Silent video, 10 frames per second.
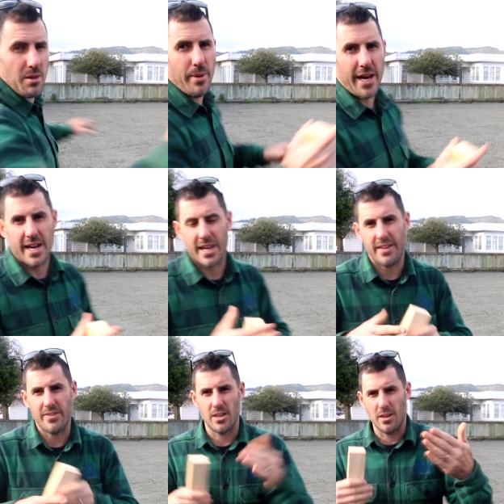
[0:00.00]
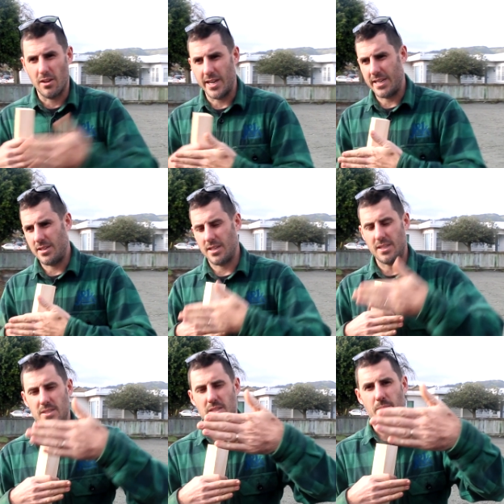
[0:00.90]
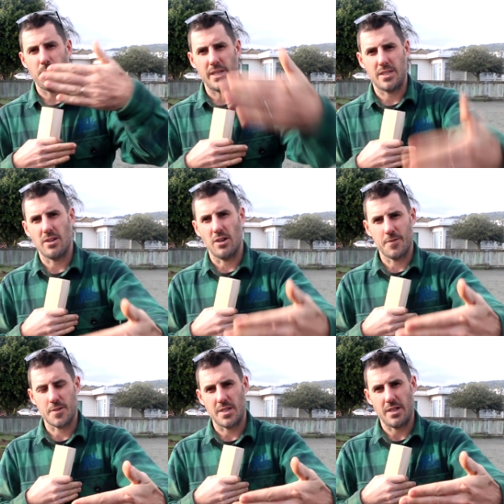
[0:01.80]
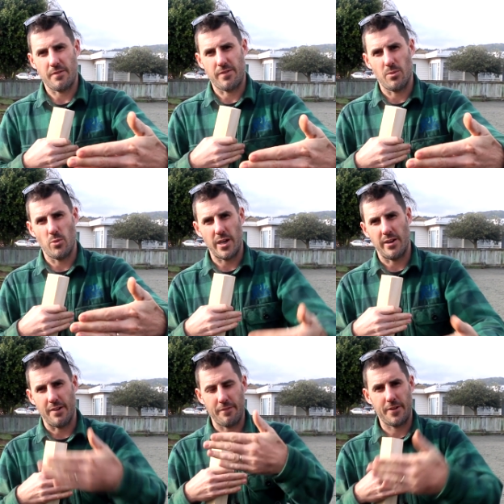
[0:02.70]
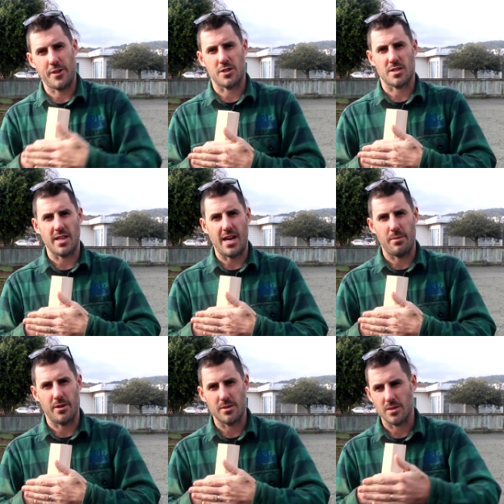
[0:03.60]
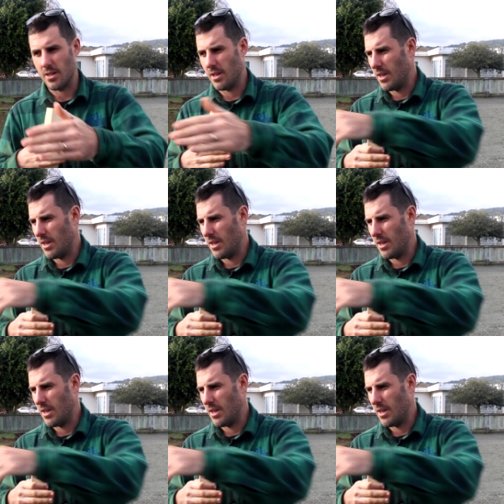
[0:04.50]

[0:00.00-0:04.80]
the back and the line is a meter offset from where our finished slab is